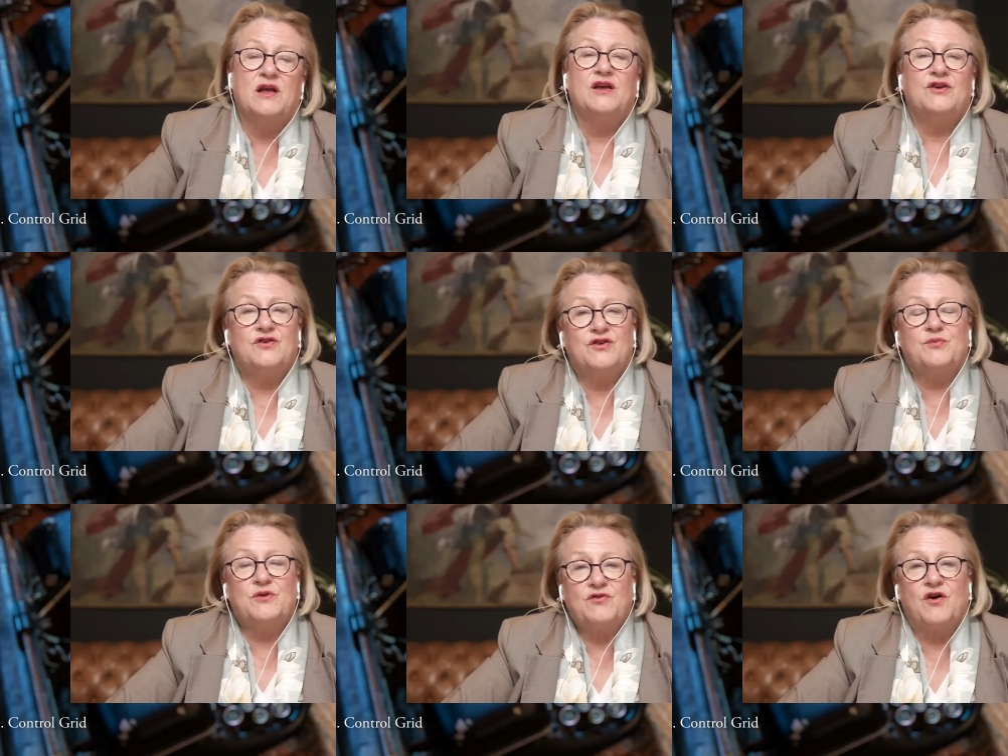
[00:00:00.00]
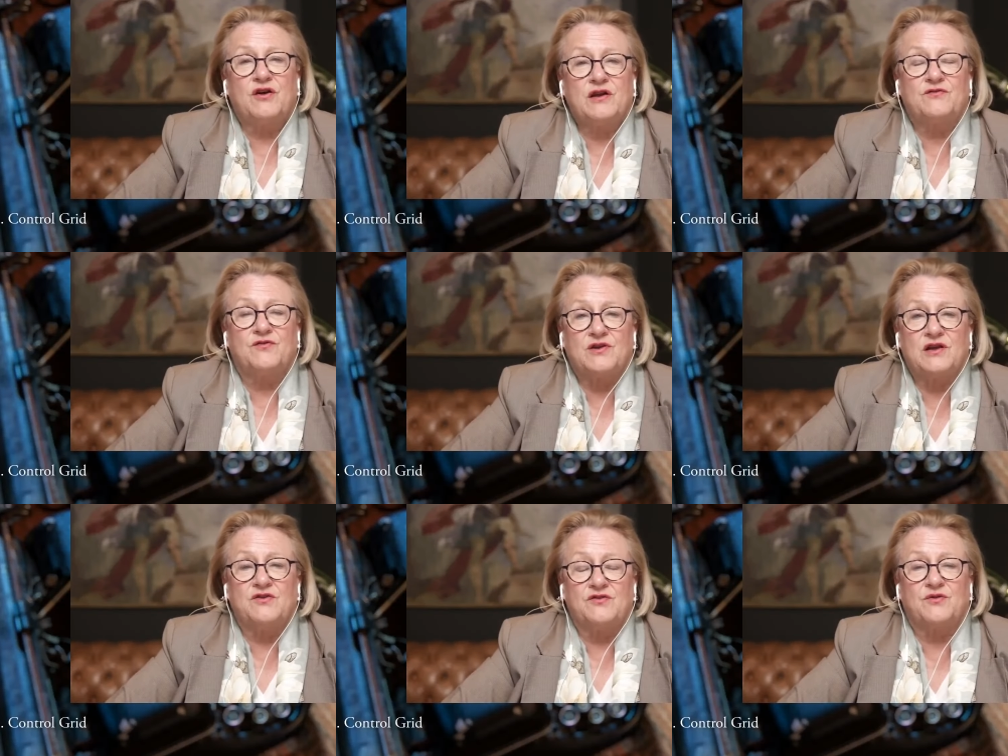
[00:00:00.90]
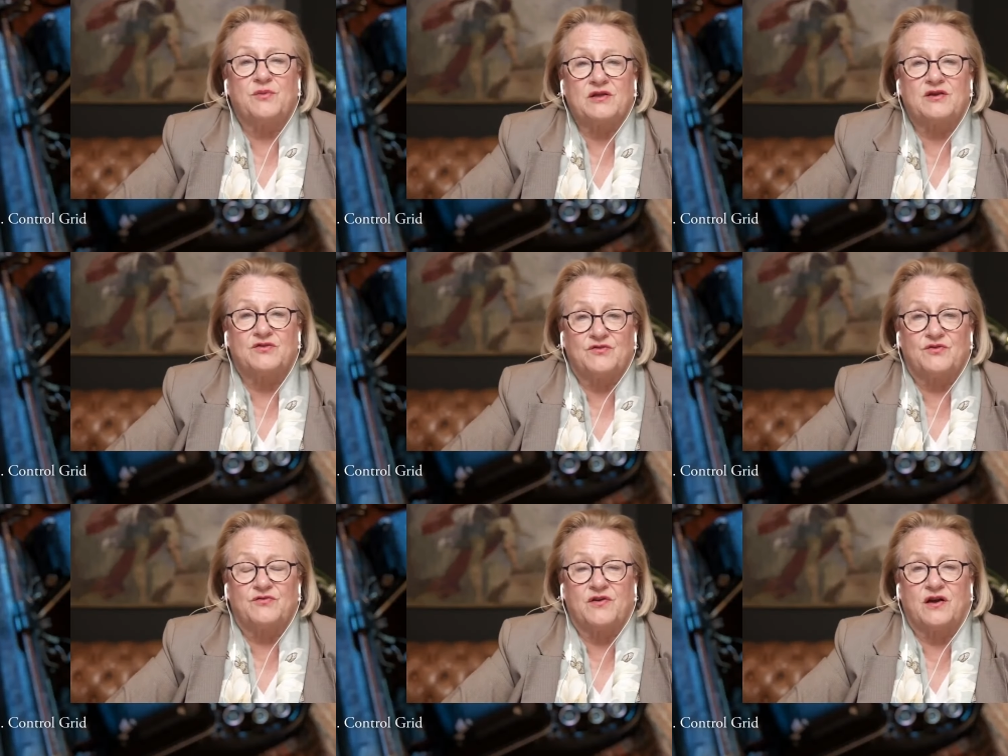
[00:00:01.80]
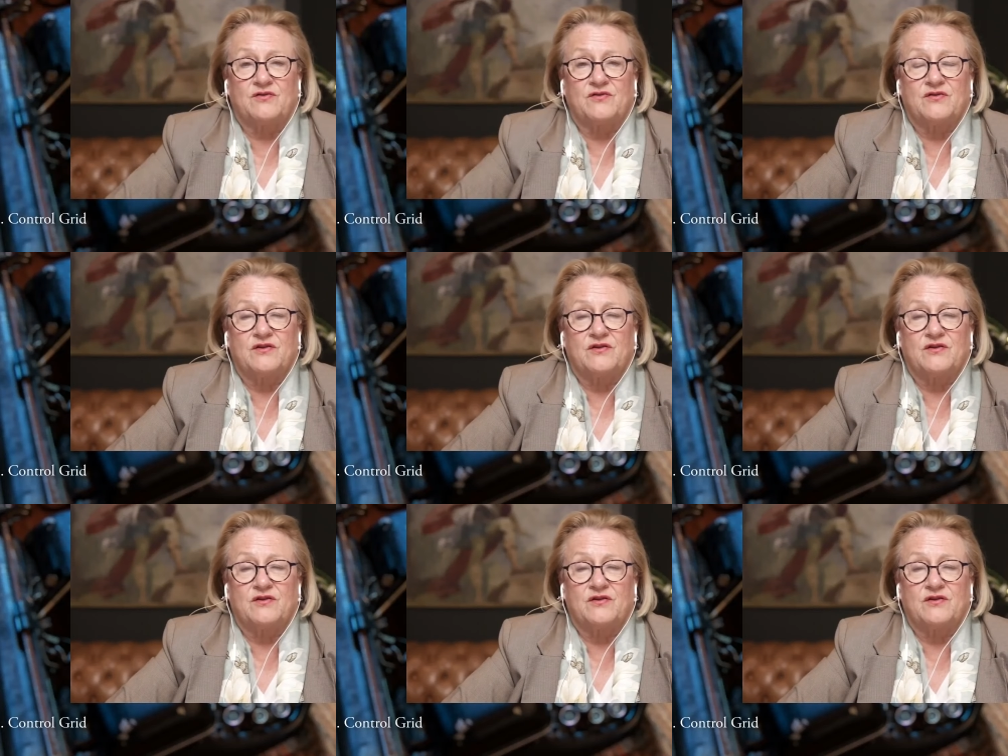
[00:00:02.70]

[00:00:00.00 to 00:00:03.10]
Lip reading: you've been talking for years about the control files.